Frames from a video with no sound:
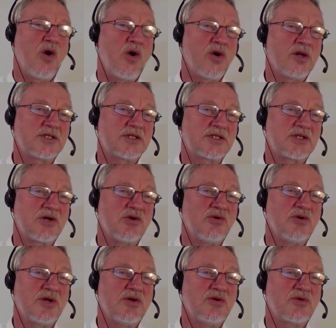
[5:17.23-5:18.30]

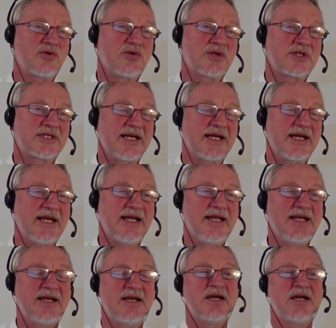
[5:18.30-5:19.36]
Also, you could
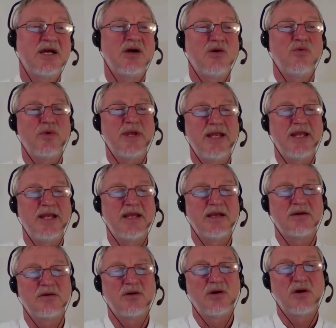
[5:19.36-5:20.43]
say
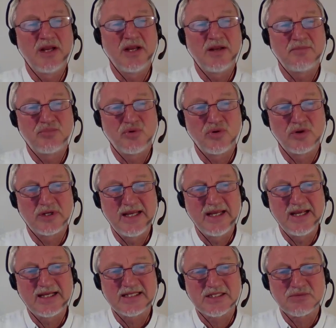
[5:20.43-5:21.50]
we input
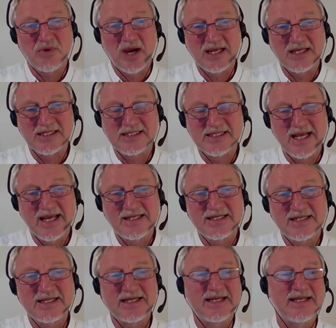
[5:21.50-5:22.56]
X, Y,
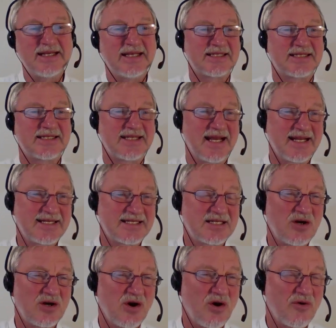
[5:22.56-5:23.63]
Z in a
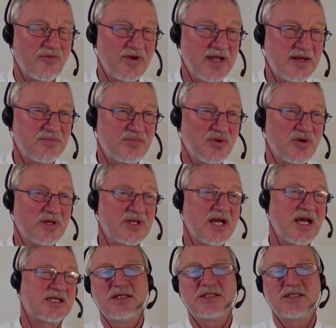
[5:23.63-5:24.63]
set of input.